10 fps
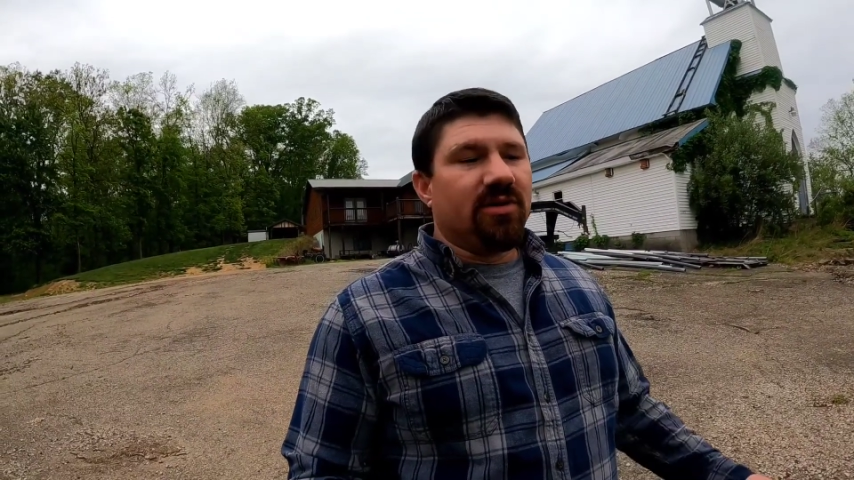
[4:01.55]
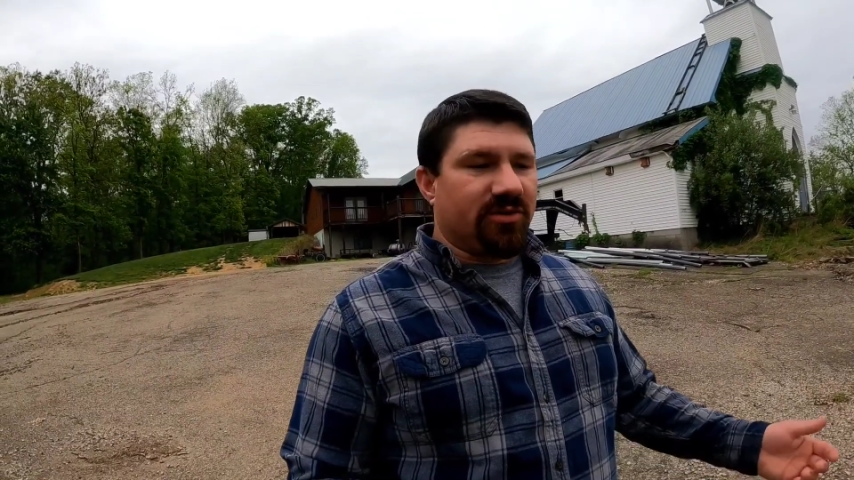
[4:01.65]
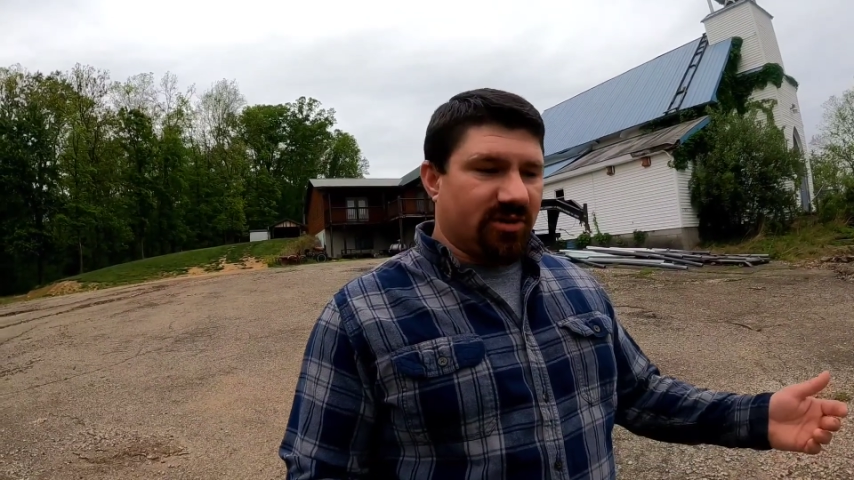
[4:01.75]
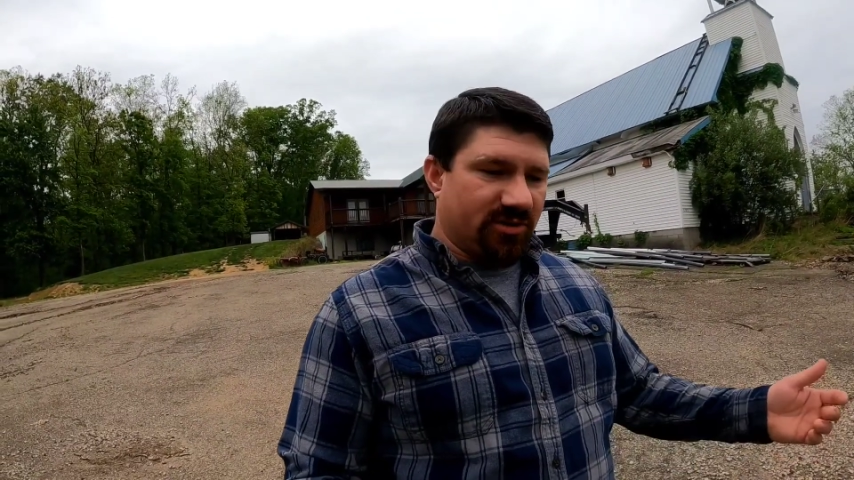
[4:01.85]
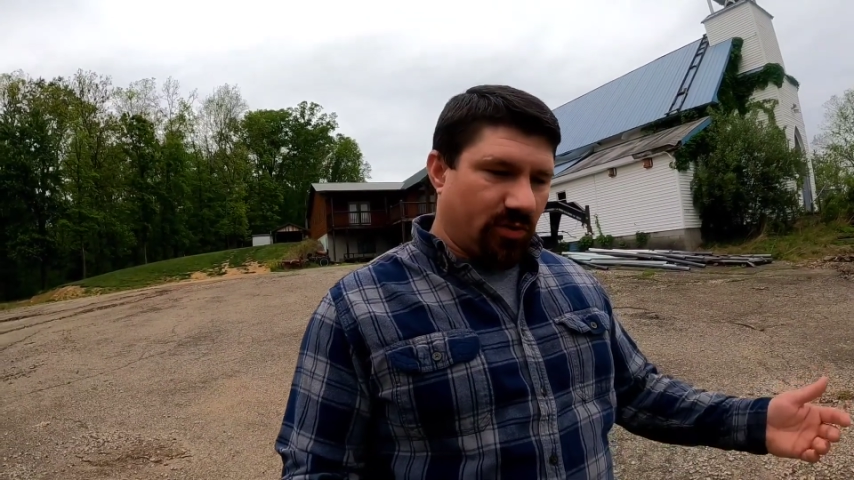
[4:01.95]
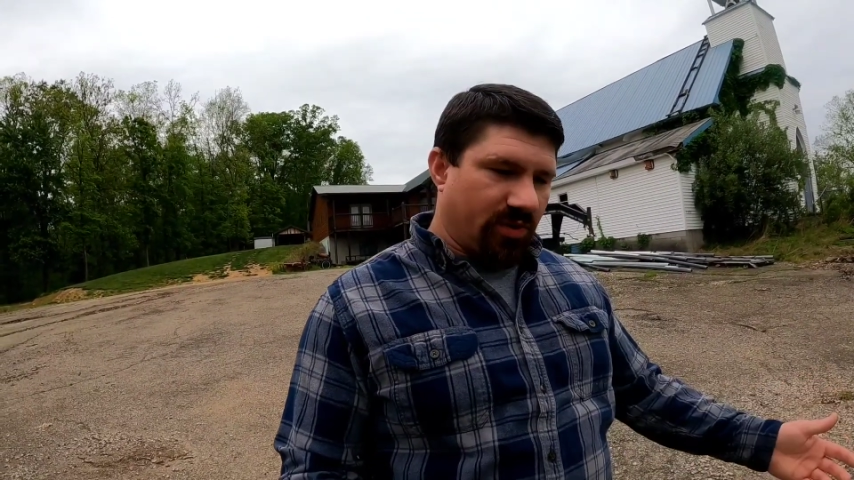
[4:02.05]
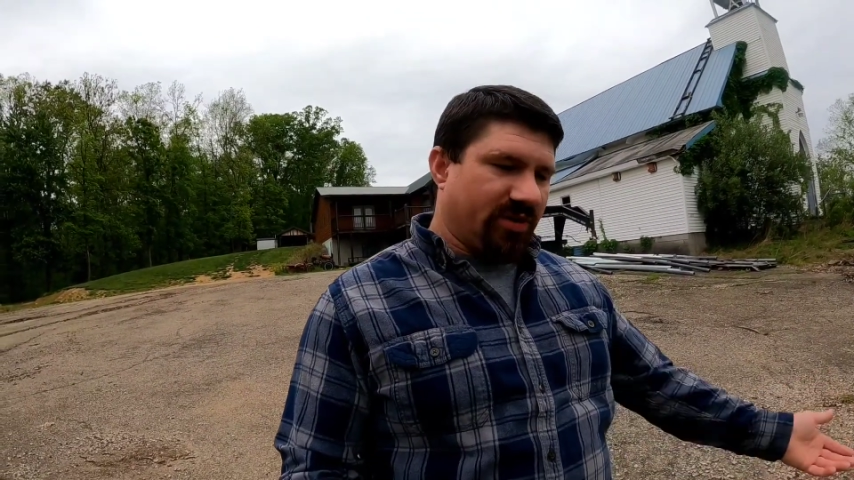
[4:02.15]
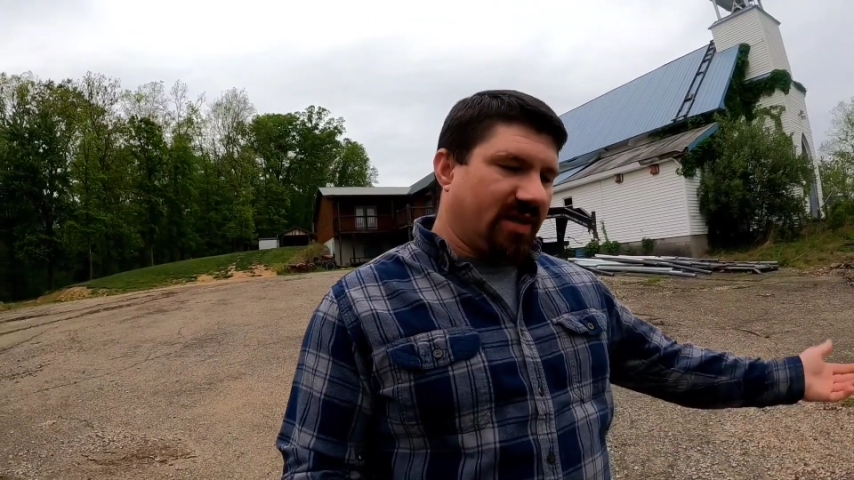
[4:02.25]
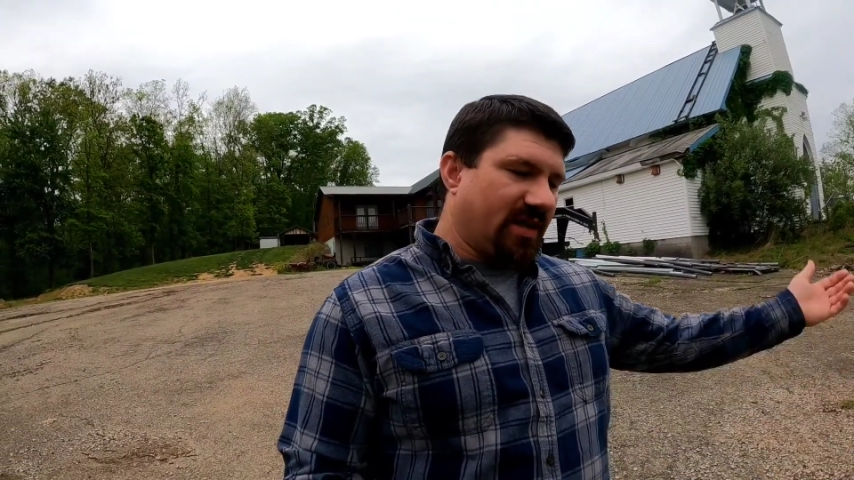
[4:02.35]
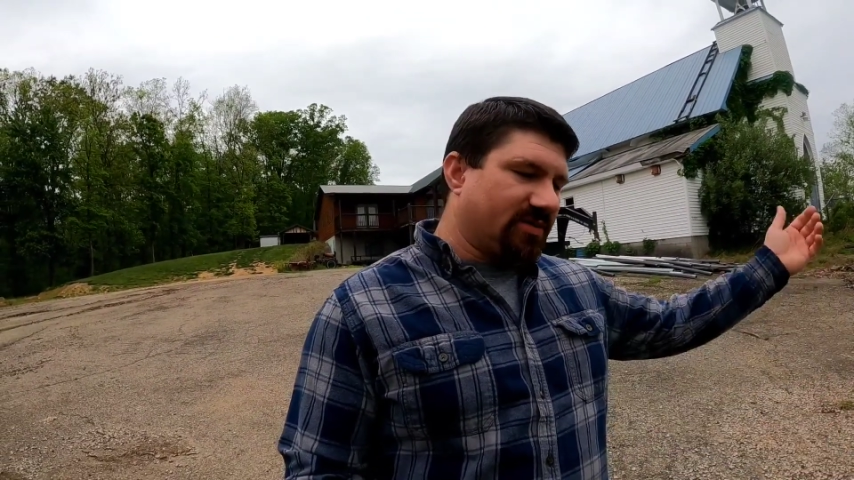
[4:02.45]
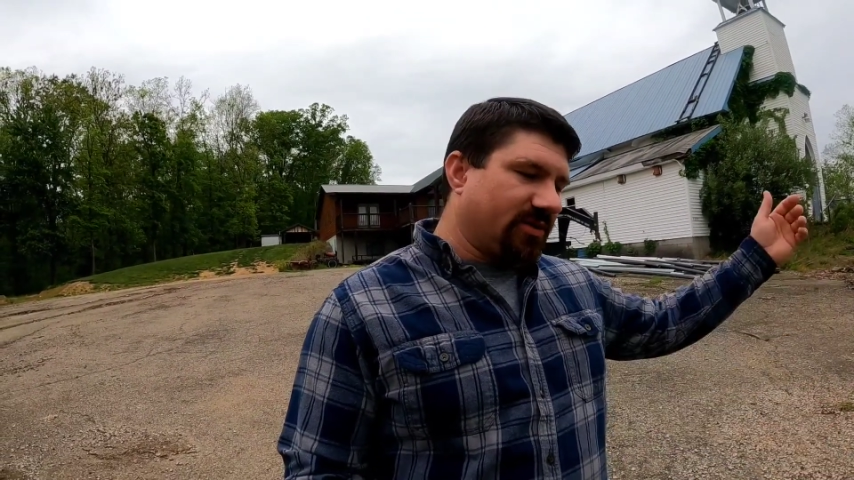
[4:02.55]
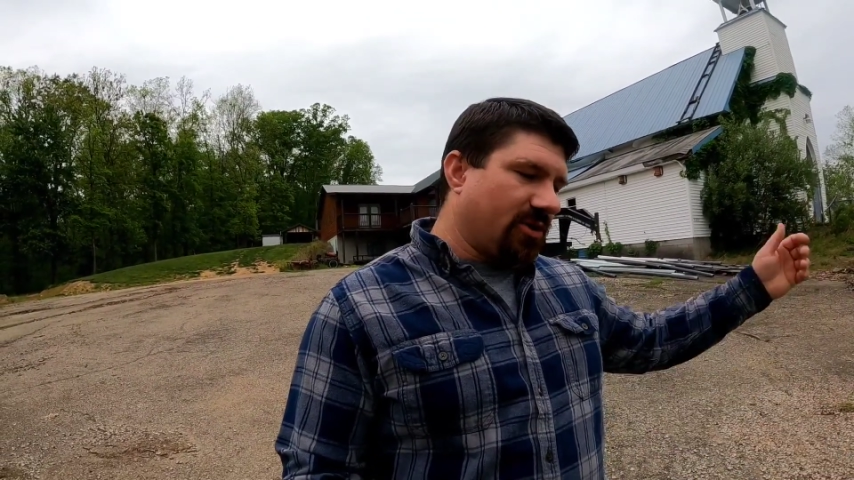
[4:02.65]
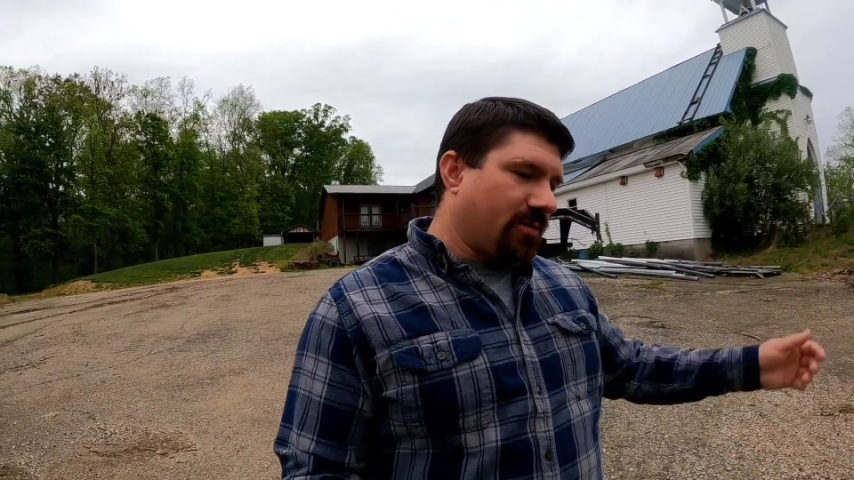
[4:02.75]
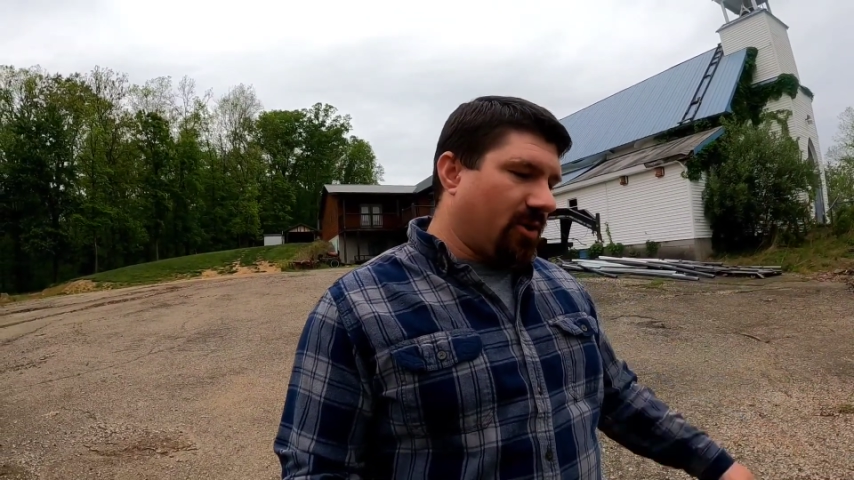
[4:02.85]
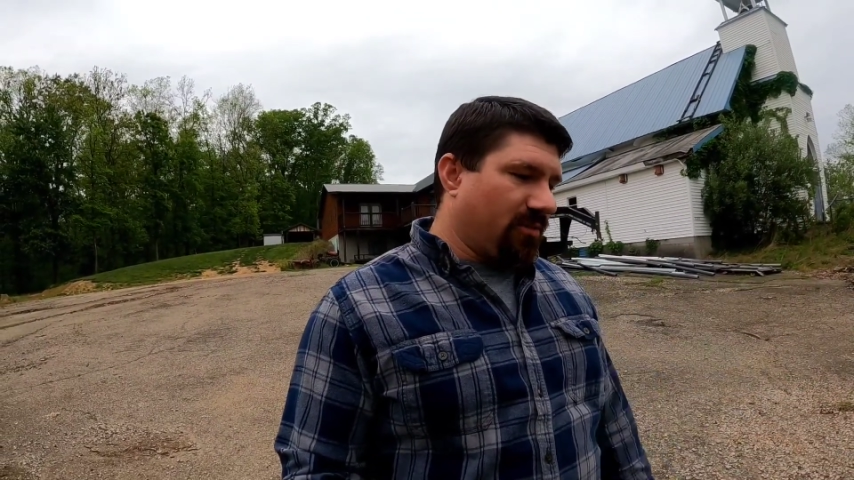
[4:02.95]
So it's the one thing I was going
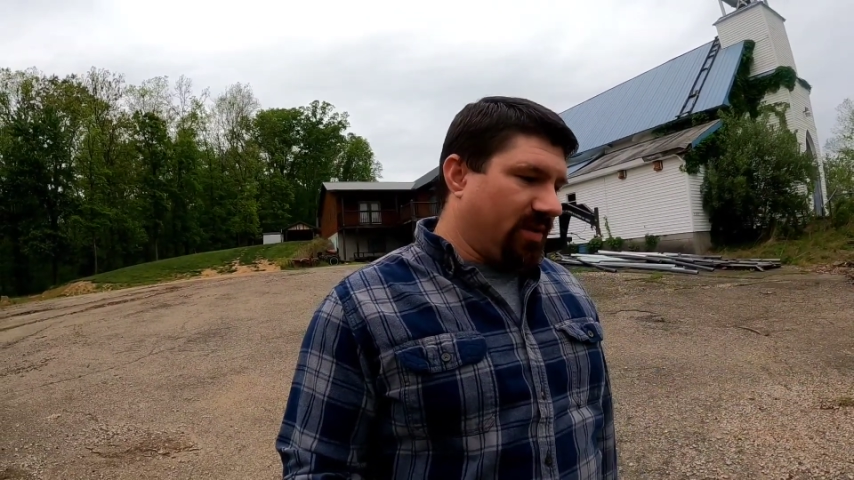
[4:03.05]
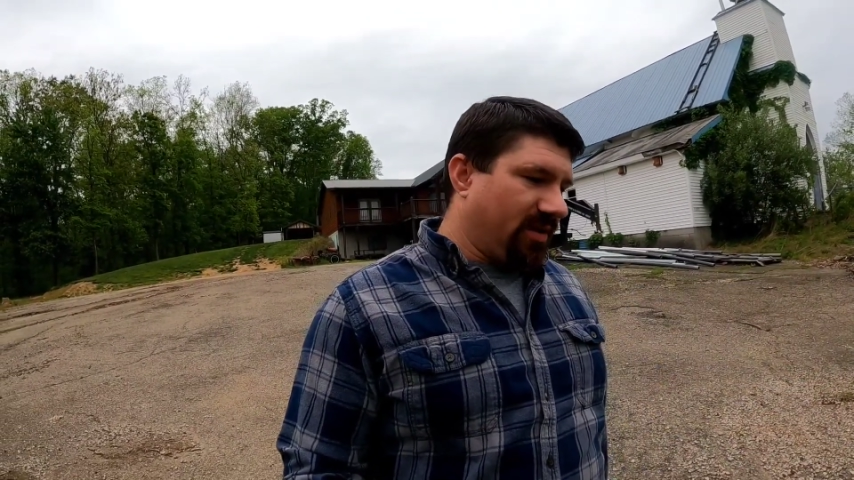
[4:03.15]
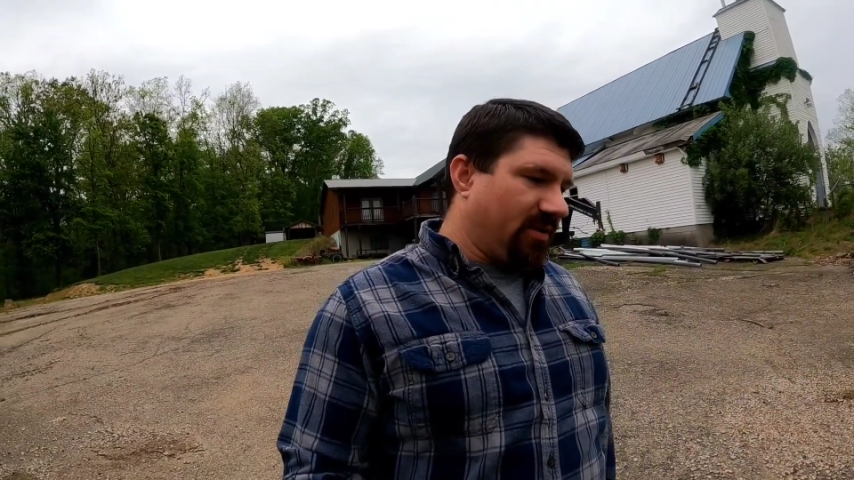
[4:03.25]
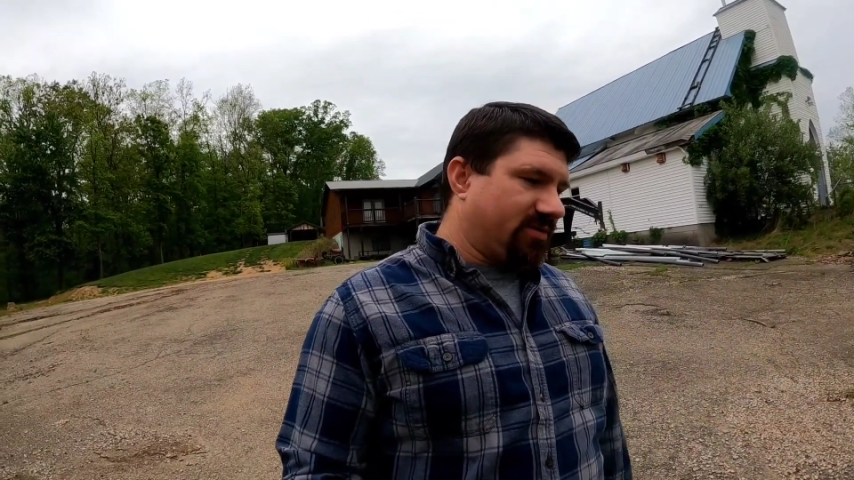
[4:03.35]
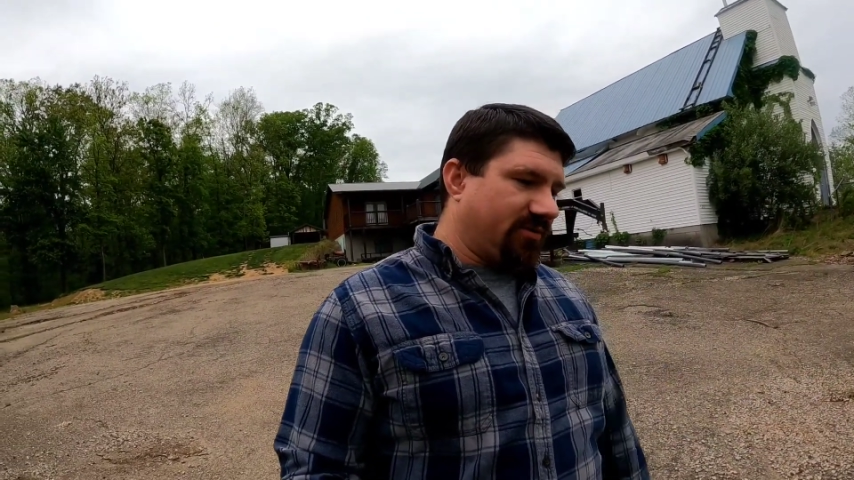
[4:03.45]
to go borrow money on.